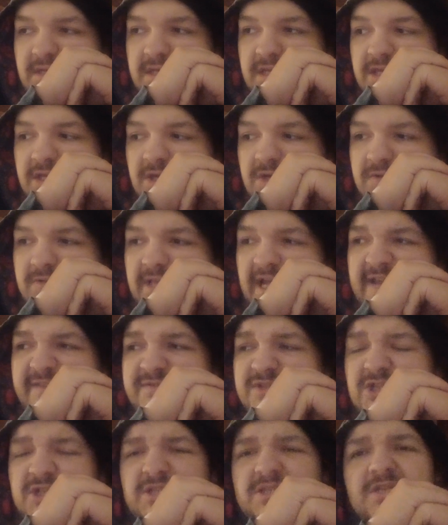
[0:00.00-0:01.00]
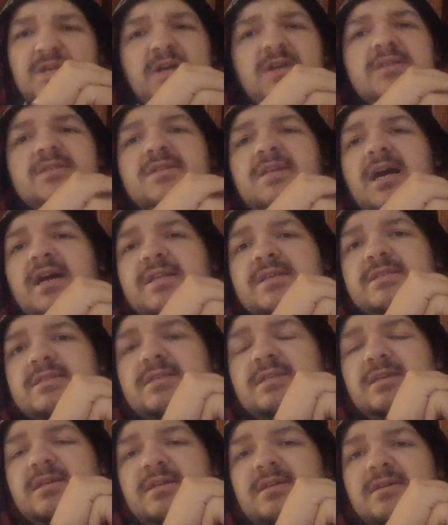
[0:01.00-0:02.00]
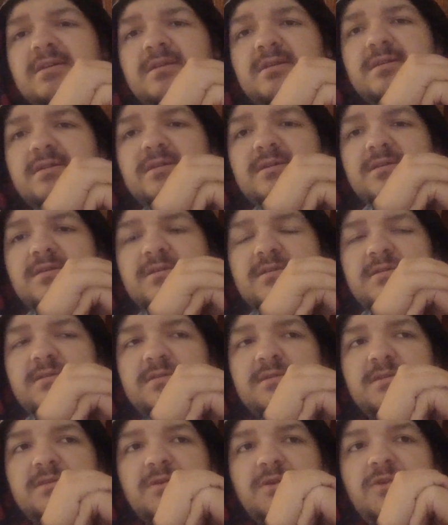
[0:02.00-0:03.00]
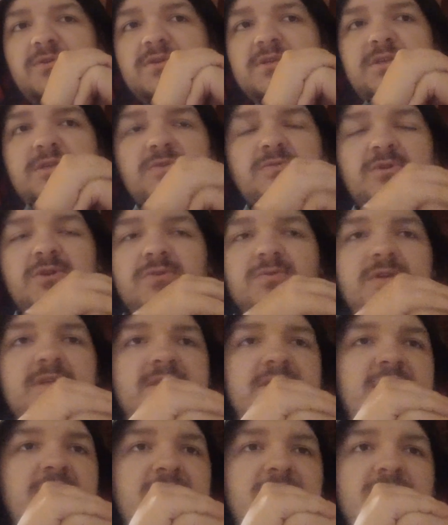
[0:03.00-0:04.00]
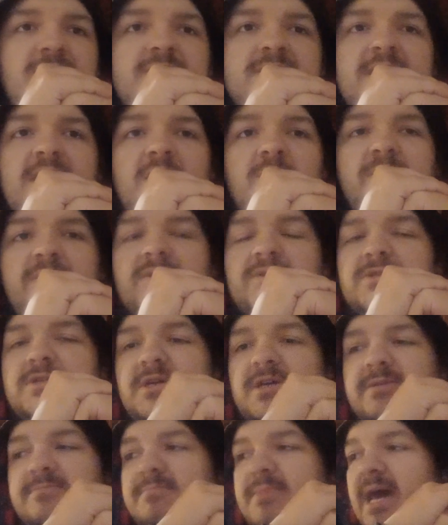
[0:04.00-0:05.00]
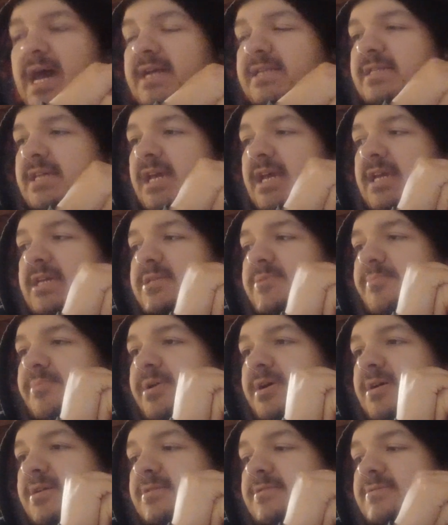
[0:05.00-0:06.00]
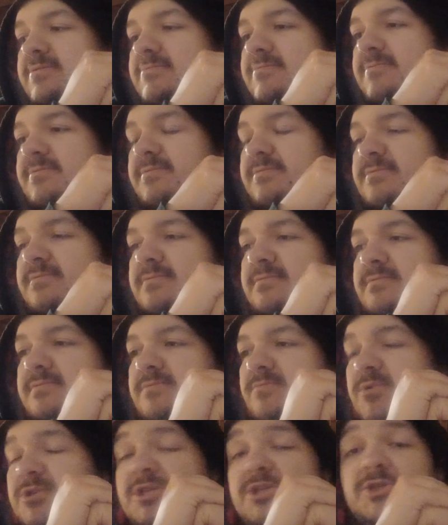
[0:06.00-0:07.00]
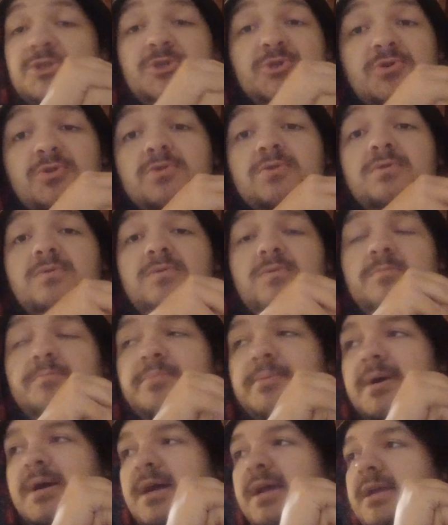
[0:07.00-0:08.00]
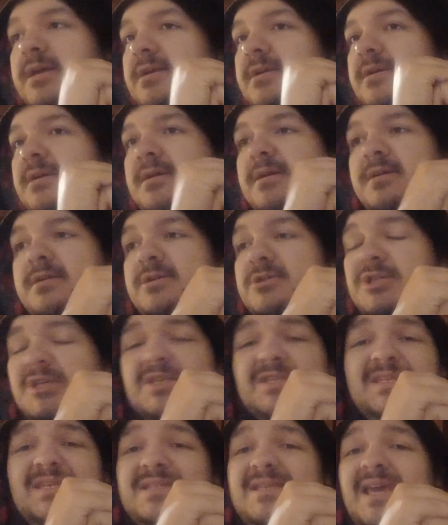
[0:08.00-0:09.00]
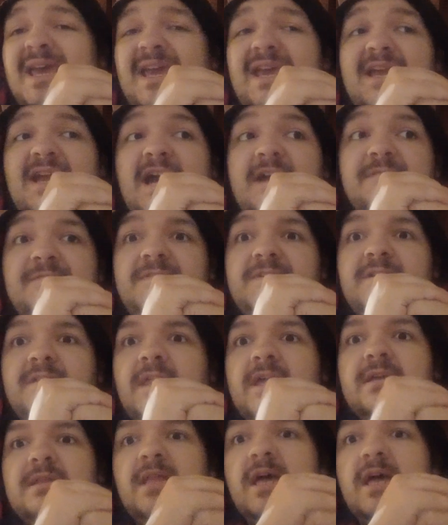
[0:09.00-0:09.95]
know, life just sucks, honestly. You know, you can sit there and tell me there's good and bad days, but which is true, but just today I feel like